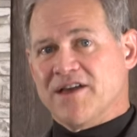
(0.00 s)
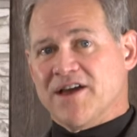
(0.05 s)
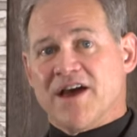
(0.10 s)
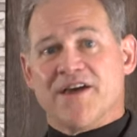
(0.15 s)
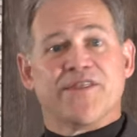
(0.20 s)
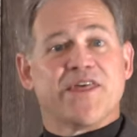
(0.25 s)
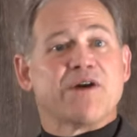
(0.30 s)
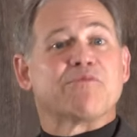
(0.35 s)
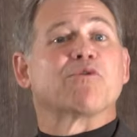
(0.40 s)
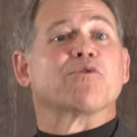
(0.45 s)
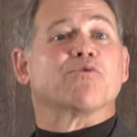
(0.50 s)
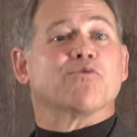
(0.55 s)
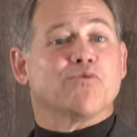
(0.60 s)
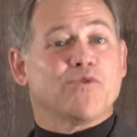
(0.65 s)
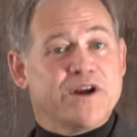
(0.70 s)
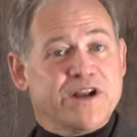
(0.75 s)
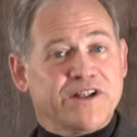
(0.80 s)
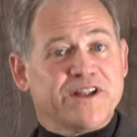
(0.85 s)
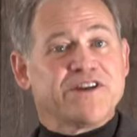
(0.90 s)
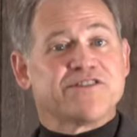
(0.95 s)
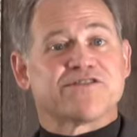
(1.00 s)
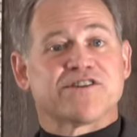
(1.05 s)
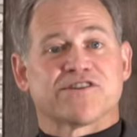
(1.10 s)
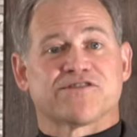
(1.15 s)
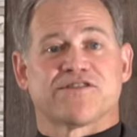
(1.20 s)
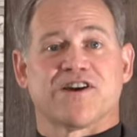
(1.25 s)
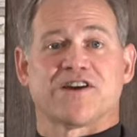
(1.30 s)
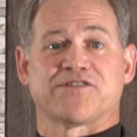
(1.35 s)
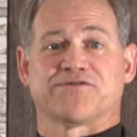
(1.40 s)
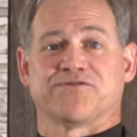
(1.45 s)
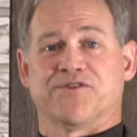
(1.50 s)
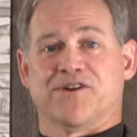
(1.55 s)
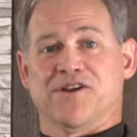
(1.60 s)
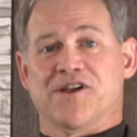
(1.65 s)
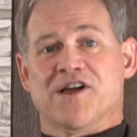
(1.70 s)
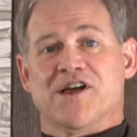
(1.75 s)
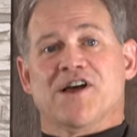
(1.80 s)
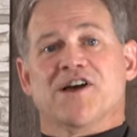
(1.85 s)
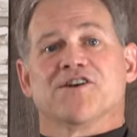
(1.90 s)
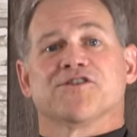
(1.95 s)
And they were really successful.
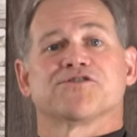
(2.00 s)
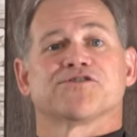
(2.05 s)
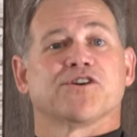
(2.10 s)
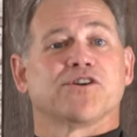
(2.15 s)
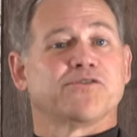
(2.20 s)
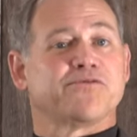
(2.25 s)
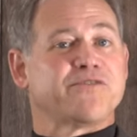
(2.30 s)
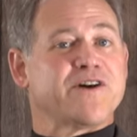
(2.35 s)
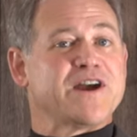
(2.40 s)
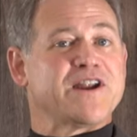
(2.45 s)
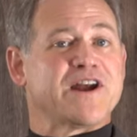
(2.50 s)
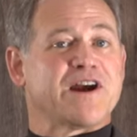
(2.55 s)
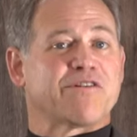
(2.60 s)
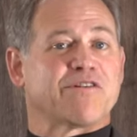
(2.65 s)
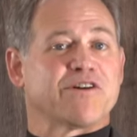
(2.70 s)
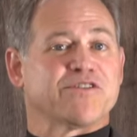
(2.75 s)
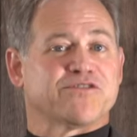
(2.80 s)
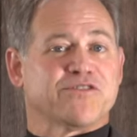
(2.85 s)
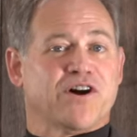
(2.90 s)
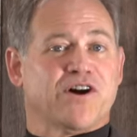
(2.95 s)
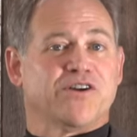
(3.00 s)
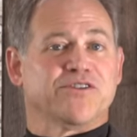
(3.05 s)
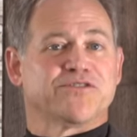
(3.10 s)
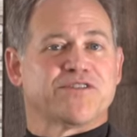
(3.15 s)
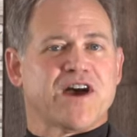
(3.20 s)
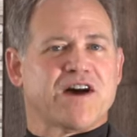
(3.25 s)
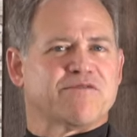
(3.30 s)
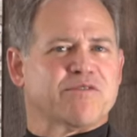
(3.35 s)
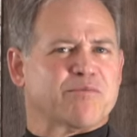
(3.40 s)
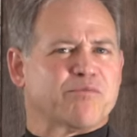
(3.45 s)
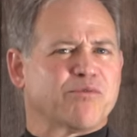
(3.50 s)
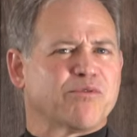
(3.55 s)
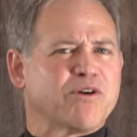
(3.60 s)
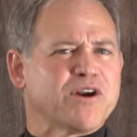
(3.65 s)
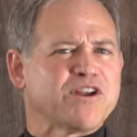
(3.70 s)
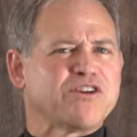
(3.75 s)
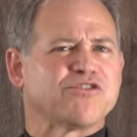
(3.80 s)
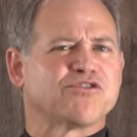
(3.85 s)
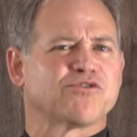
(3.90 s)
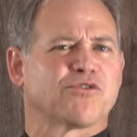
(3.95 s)
Sulfate aerosols have a
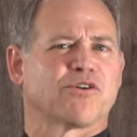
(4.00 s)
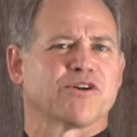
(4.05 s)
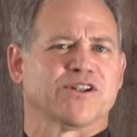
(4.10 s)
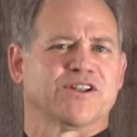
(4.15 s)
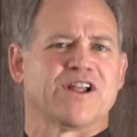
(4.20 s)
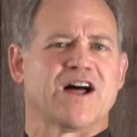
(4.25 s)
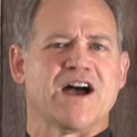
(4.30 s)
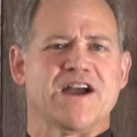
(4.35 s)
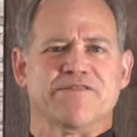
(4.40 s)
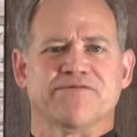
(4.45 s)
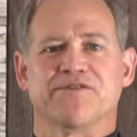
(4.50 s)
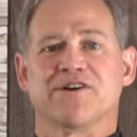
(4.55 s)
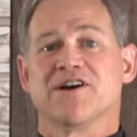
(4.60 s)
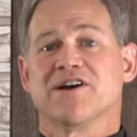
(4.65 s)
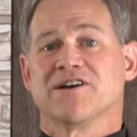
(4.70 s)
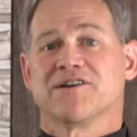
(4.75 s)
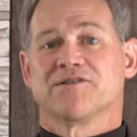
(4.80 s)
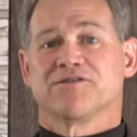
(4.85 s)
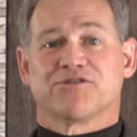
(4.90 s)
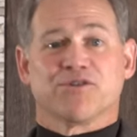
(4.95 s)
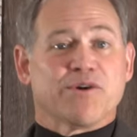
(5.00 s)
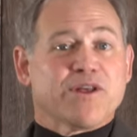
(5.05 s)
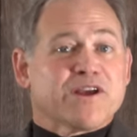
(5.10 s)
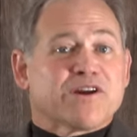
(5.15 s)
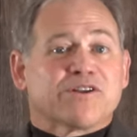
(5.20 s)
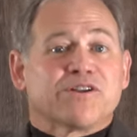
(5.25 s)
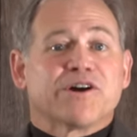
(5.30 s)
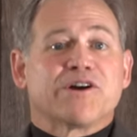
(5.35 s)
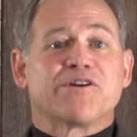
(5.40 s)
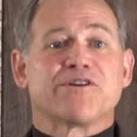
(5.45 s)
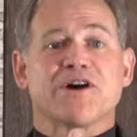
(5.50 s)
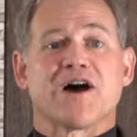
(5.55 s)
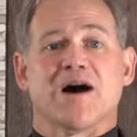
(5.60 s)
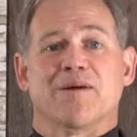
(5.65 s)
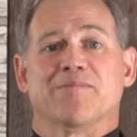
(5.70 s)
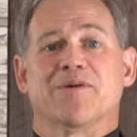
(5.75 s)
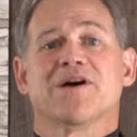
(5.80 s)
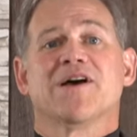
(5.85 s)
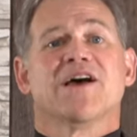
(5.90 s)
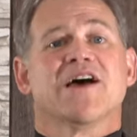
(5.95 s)
pretty short life, so they cleared
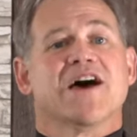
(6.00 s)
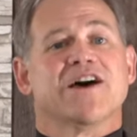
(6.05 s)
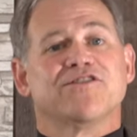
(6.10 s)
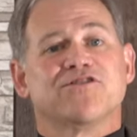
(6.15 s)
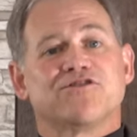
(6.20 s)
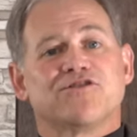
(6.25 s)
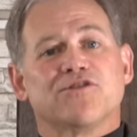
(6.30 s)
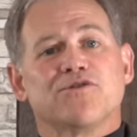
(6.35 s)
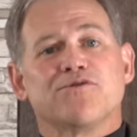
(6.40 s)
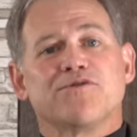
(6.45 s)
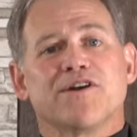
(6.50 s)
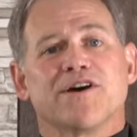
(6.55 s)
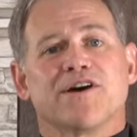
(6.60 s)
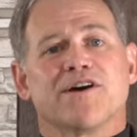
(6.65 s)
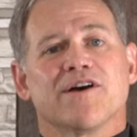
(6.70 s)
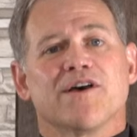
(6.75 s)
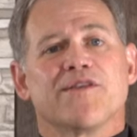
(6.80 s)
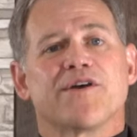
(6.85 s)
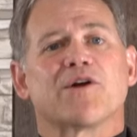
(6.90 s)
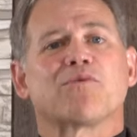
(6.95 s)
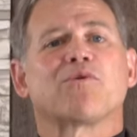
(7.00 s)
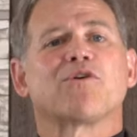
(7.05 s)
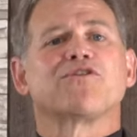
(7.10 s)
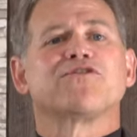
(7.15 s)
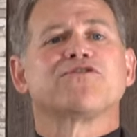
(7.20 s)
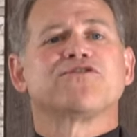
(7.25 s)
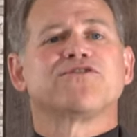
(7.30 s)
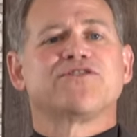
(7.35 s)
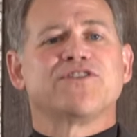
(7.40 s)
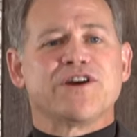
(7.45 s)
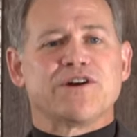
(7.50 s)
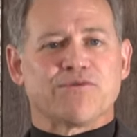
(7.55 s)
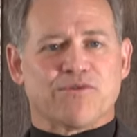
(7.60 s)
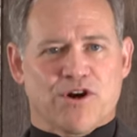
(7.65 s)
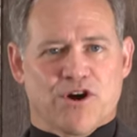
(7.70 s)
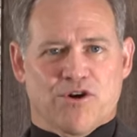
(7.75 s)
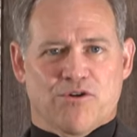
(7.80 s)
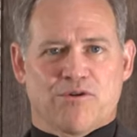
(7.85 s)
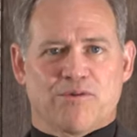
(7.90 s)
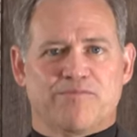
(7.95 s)
up, and soon there were
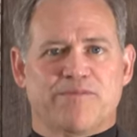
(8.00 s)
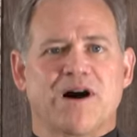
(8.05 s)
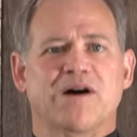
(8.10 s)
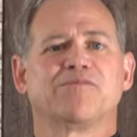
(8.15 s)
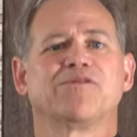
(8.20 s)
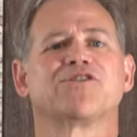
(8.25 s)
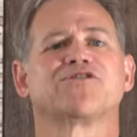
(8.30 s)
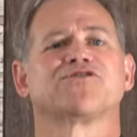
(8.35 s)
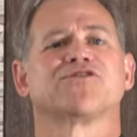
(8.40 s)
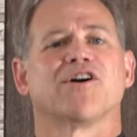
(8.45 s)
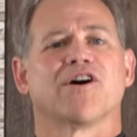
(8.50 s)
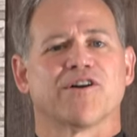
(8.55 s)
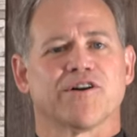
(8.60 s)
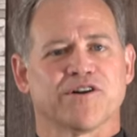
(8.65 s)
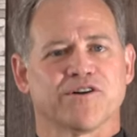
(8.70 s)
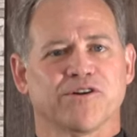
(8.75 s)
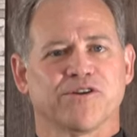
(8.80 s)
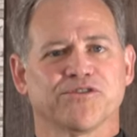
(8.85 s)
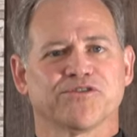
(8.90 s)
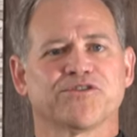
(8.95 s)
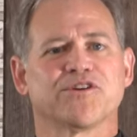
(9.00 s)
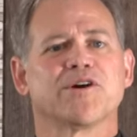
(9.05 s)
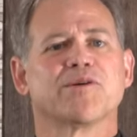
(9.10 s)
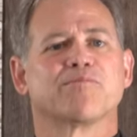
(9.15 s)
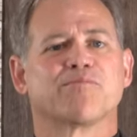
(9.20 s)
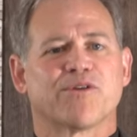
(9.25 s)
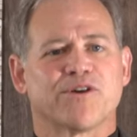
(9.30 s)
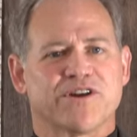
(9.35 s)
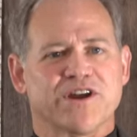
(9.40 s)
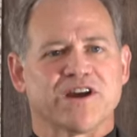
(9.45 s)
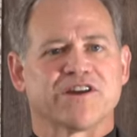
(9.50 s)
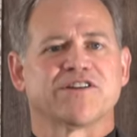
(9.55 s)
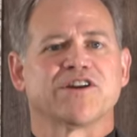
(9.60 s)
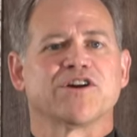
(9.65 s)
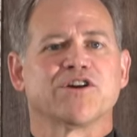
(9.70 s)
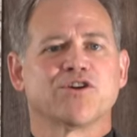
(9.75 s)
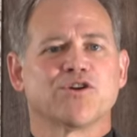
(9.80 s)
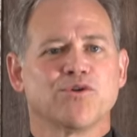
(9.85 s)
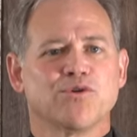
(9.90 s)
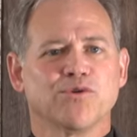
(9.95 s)
zero published articles
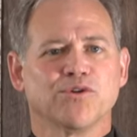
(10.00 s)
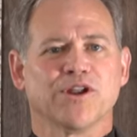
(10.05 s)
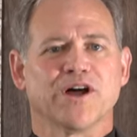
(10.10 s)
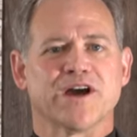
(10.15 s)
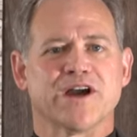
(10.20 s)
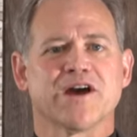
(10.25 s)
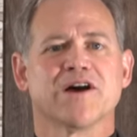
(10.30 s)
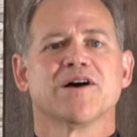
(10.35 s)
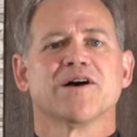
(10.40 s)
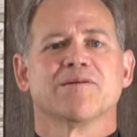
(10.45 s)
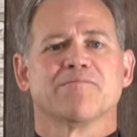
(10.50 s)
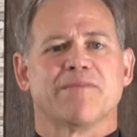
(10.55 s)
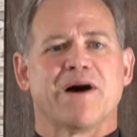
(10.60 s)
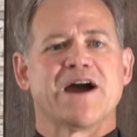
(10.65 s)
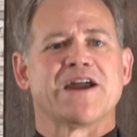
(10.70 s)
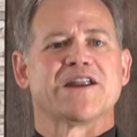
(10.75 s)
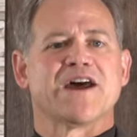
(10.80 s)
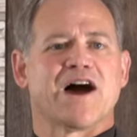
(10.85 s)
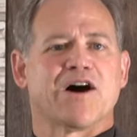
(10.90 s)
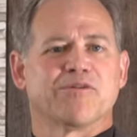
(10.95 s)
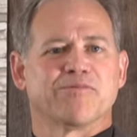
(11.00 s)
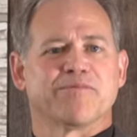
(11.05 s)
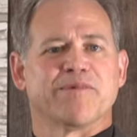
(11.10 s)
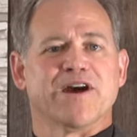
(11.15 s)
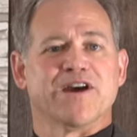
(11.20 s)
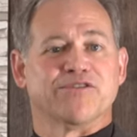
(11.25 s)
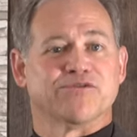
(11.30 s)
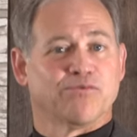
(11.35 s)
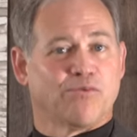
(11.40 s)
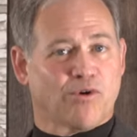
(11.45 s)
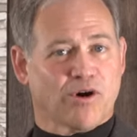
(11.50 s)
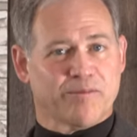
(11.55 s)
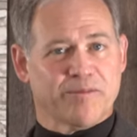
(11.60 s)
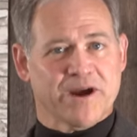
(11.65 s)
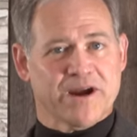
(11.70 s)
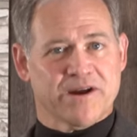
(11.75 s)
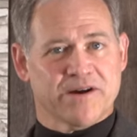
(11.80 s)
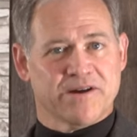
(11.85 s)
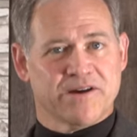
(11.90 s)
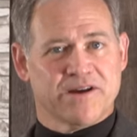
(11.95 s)
predicting cooling might outpace warming.